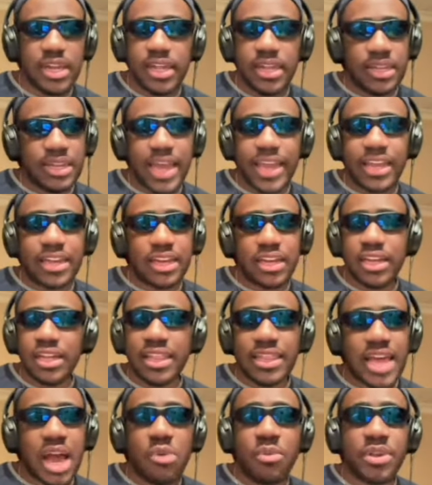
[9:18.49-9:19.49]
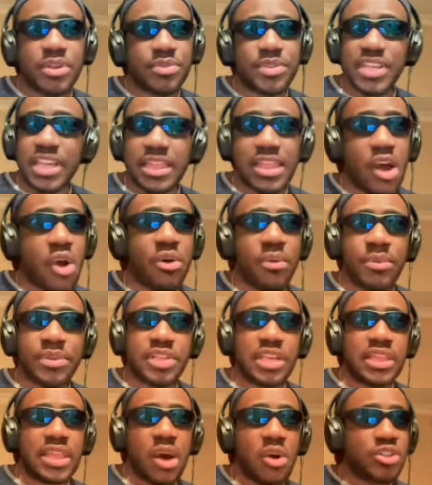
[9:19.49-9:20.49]
Like that was
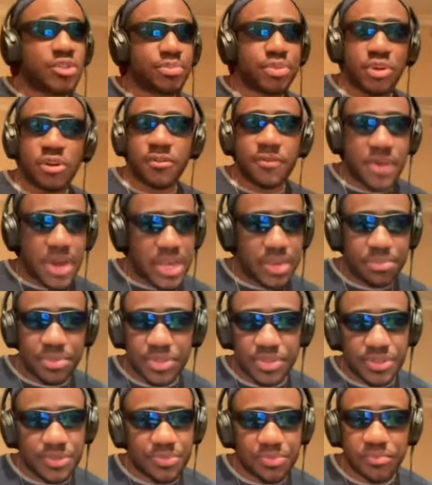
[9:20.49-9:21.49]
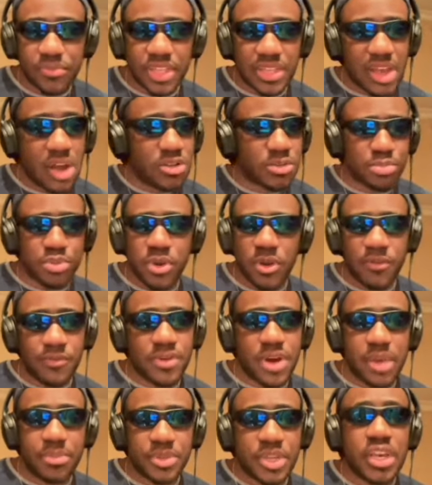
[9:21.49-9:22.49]
pure vibes. That was pure
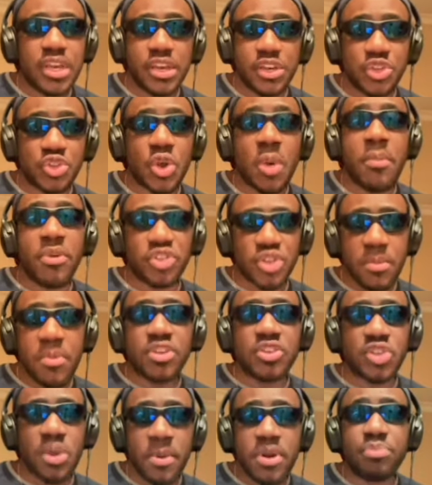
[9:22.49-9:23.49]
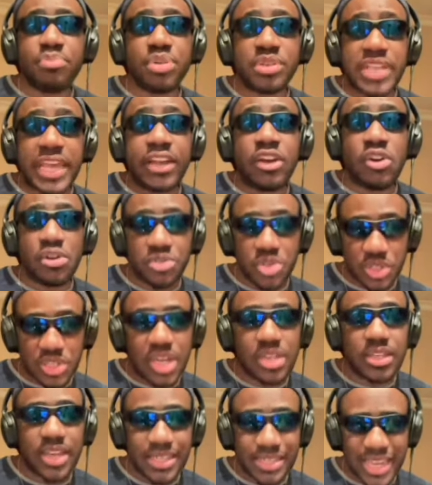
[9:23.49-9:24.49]
vibes. Someone put a gun to
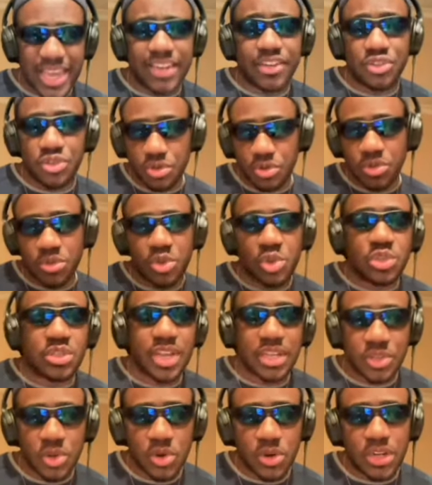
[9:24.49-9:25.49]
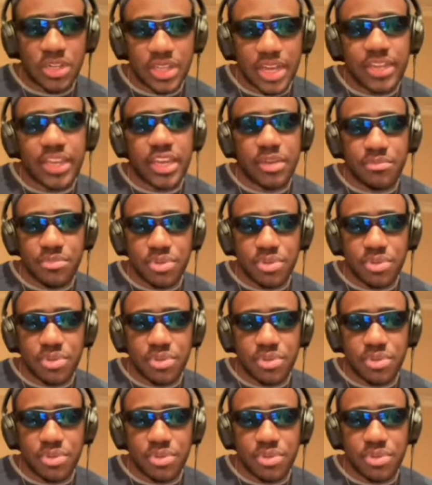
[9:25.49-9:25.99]
Southgate's head to start Gordon in that game.